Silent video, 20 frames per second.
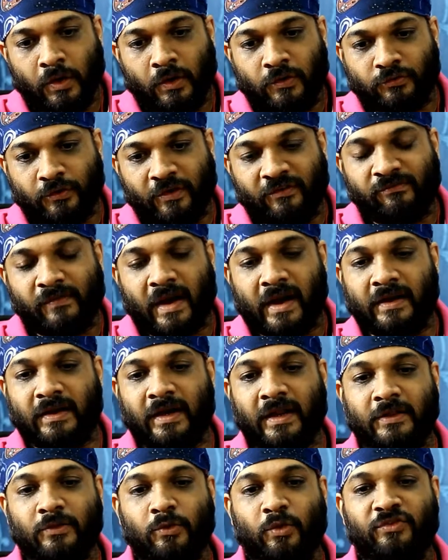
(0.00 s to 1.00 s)
So if
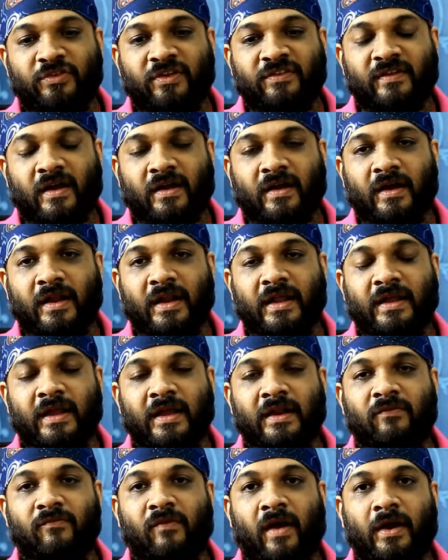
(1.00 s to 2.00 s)
Manglik dosh is occurring
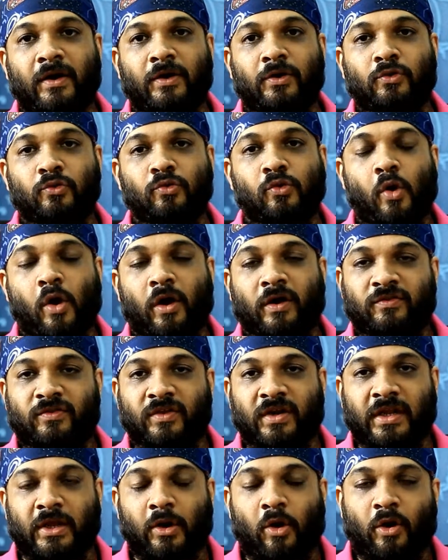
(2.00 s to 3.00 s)
in 1, 2 or
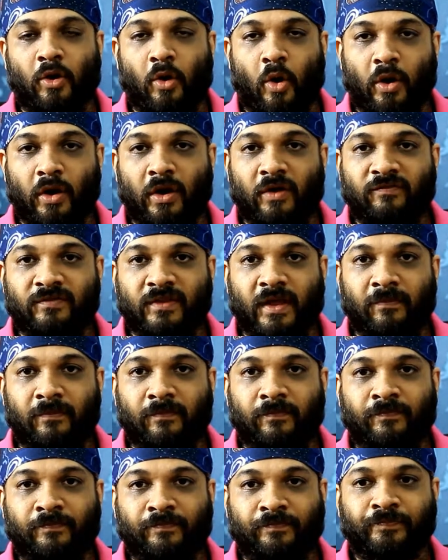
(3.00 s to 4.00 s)
3 or all of them,
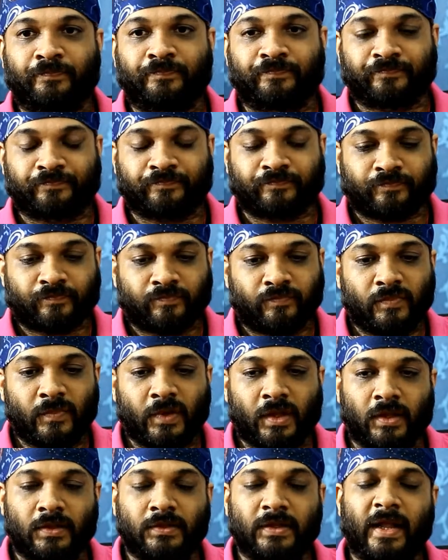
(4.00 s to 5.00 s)

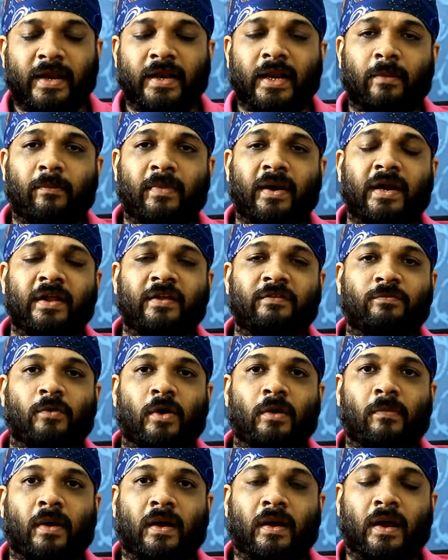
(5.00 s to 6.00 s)
then remedies
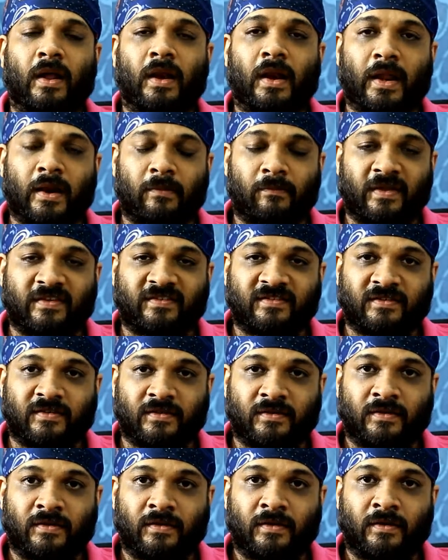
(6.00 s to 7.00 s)
for Mangal are a must.